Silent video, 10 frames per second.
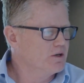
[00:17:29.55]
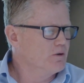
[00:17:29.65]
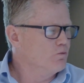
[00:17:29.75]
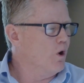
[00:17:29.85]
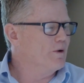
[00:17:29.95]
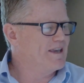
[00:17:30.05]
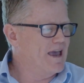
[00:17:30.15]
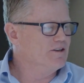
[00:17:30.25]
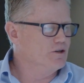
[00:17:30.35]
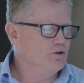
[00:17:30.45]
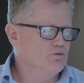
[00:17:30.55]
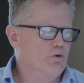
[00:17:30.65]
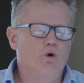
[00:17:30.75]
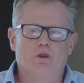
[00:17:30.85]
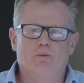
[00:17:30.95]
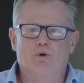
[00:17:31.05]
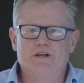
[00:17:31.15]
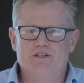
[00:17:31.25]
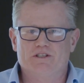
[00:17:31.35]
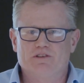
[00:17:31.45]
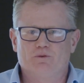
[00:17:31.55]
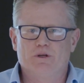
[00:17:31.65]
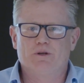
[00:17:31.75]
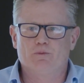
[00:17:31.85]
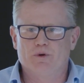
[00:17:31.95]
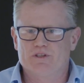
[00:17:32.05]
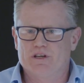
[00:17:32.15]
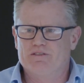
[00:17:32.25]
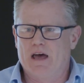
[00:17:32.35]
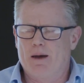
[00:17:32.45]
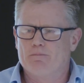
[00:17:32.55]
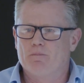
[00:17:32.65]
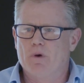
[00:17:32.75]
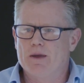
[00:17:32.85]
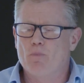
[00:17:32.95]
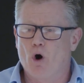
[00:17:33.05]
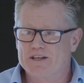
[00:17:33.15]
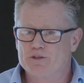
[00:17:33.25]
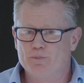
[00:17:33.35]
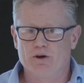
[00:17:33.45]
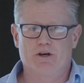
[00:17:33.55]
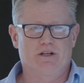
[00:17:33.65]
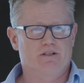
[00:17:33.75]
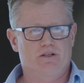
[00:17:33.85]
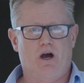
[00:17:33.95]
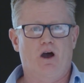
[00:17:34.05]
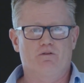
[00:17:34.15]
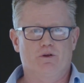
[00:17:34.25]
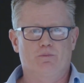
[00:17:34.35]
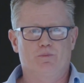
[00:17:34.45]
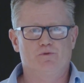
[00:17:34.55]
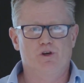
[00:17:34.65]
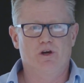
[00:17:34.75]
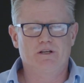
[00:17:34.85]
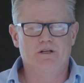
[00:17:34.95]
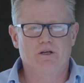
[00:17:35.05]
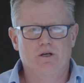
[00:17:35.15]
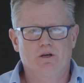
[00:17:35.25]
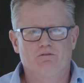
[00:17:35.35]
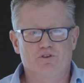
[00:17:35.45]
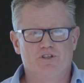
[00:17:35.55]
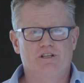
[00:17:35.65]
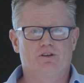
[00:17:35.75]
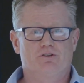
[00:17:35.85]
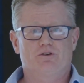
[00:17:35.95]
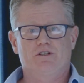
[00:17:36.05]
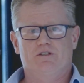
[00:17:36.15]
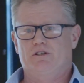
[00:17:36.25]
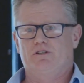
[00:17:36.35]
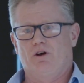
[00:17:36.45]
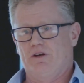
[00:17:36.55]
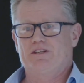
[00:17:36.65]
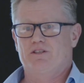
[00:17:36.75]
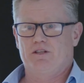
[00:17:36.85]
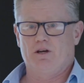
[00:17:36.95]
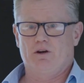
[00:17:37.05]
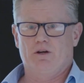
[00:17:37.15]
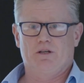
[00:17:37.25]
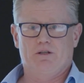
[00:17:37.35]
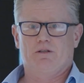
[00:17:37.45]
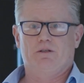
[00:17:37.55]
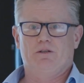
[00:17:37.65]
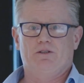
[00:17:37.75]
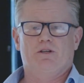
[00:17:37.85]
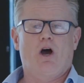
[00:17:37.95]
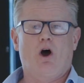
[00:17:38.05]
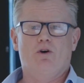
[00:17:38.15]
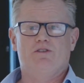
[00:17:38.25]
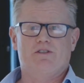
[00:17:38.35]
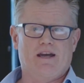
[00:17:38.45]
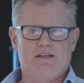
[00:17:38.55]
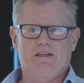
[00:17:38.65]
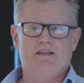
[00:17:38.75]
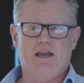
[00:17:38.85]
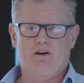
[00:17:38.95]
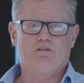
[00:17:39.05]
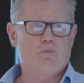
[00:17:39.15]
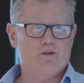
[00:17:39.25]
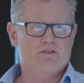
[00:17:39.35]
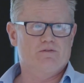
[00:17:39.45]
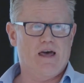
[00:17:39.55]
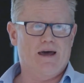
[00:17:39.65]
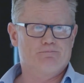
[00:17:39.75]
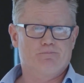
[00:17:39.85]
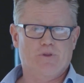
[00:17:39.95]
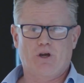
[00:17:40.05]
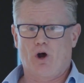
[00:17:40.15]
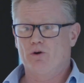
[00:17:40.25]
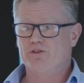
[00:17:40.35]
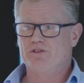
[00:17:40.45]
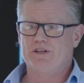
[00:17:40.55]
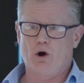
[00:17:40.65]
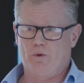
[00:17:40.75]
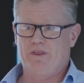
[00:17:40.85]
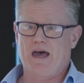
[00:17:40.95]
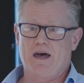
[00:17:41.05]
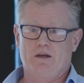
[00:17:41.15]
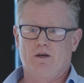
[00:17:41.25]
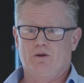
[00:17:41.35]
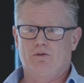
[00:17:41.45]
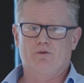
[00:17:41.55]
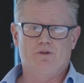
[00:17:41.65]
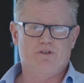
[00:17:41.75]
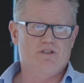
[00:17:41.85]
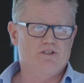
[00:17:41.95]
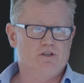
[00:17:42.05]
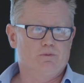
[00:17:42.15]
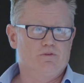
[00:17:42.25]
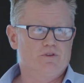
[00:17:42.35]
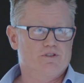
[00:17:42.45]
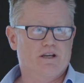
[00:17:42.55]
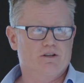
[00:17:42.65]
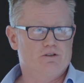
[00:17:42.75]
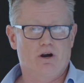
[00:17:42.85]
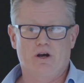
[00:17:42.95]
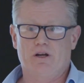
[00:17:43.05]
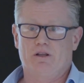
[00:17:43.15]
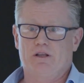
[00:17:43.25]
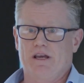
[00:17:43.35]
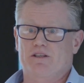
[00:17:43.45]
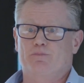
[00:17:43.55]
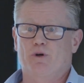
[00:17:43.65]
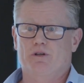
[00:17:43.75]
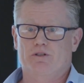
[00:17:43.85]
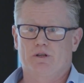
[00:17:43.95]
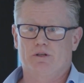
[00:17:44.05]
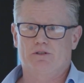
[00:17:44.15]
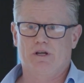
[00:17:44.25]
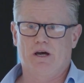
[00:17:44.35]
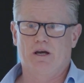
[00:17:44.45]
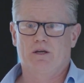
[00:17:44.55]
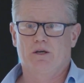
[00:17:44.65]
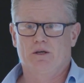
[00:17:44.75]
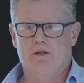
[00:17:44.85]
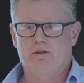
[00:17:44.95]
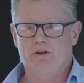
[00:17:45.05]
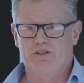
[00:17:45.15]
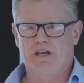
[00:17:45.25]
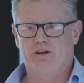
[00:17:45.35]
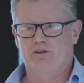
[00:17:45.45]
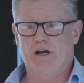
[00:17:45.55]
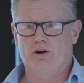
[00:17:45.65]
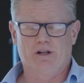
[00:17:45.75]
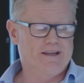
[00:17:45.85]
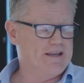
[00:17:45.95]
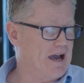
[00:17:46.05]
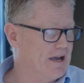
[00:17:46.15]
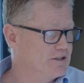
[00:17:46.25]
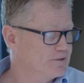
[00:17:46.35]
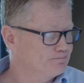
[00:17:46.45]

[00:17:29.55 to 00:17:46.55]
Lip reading: What we can do is report the breaches if we see that. In my experience over the journey, for signatories, it's not necessary, because the code's taken care of most of that. The code's dealt with that through the system of the Secretariat and the experts that the Secretariat will engage.